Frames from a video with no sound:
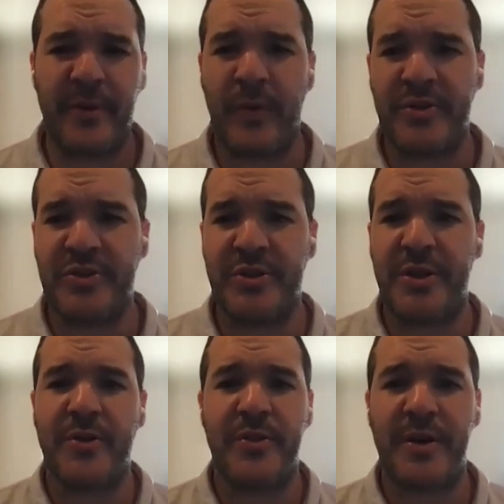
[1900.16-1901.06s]
the
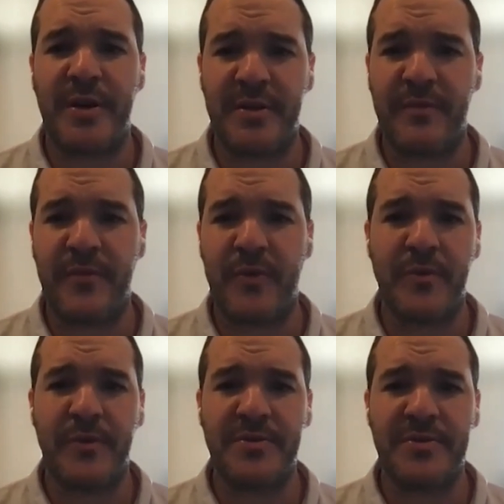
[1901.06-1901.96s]
questionnaire that I did for
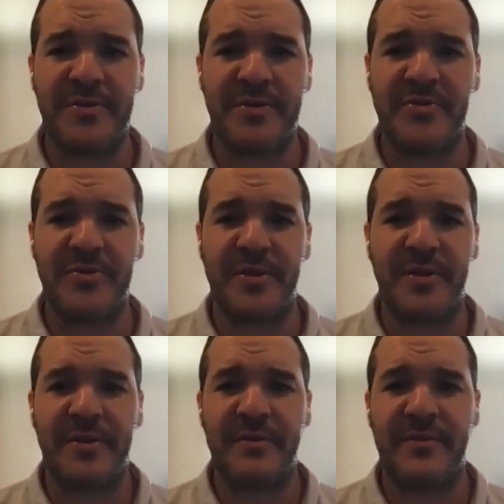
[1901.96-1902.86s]
it was essentially
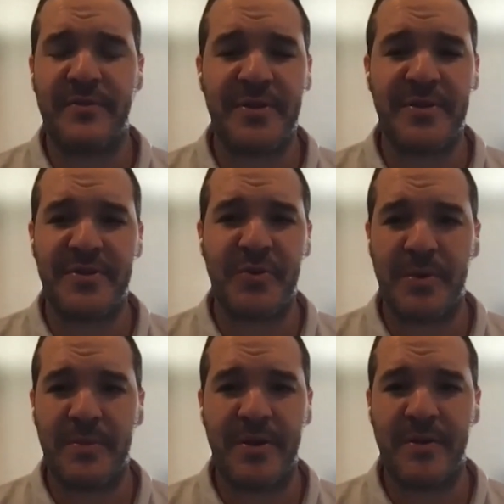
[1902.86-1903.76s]
like 15 to
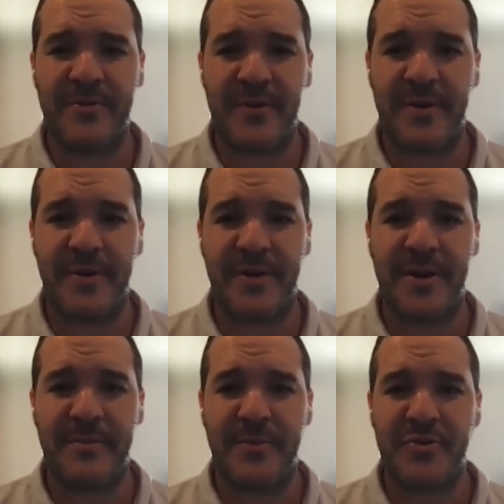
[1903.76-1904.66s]
20 minutes long,
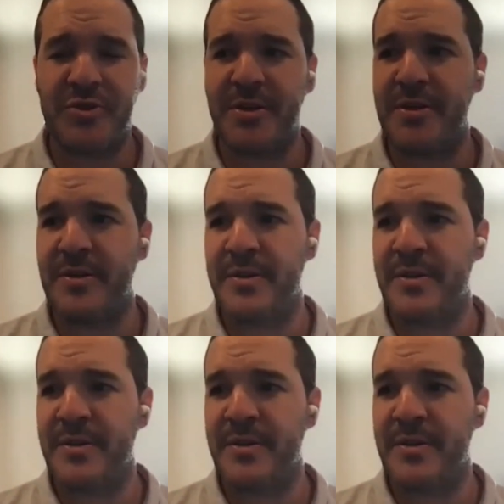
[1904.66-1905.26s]
kind of bullshitty.